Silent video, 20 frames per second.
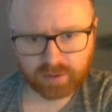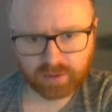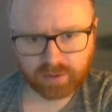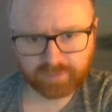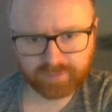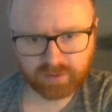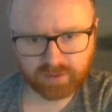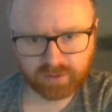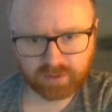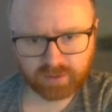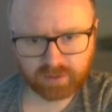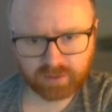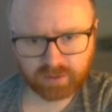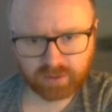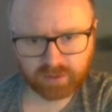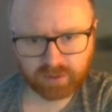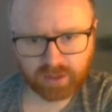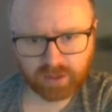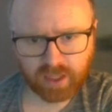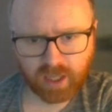I think
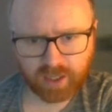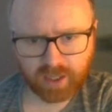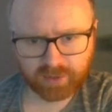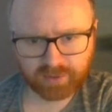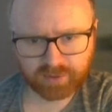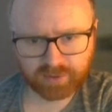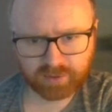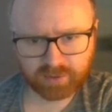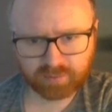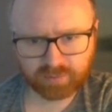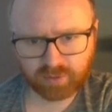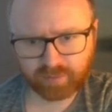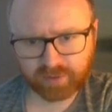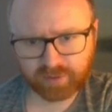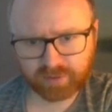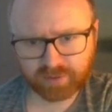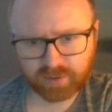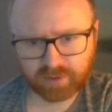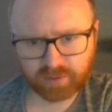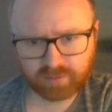yes, is probably the
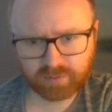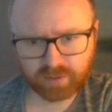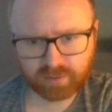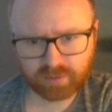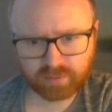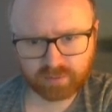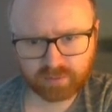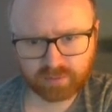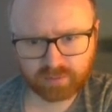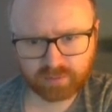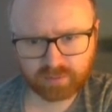answer to that question.